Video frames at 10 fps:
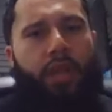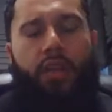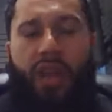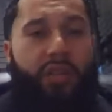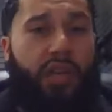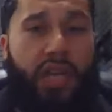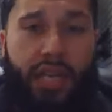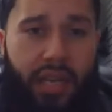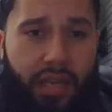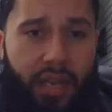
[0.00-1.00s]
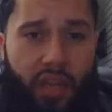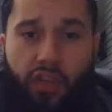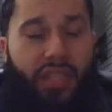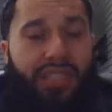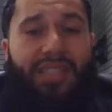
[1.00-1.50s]
you're never going to get it.
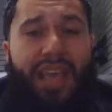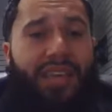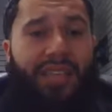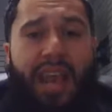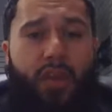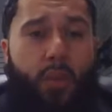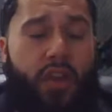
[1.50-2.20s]
You're going to stay exactly